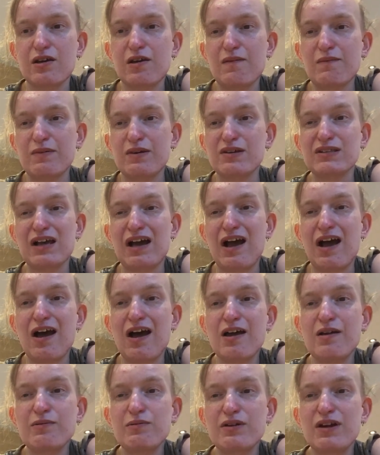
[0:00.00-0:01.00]
Because
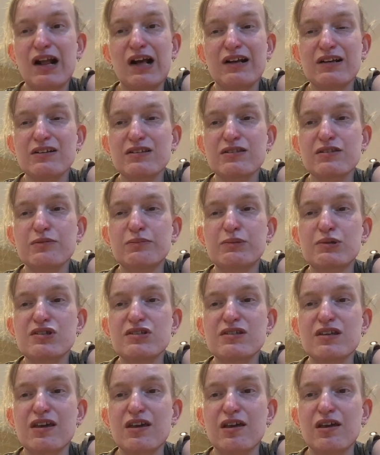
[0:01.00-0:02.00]
I would like to
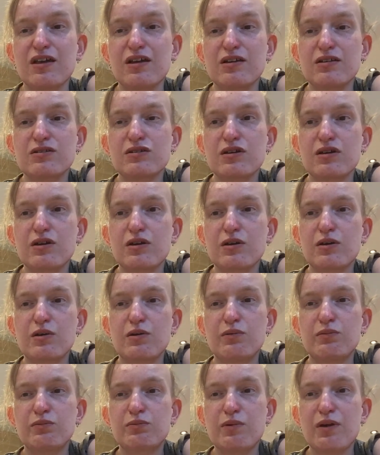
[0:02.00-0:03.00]
proceed
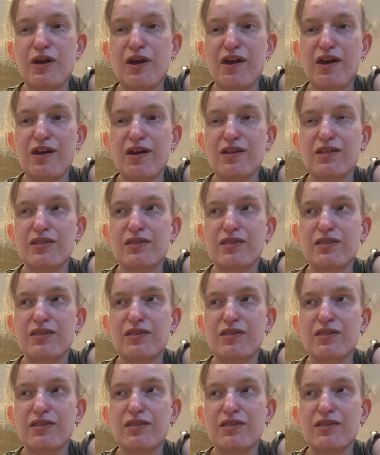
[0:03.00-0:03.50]
with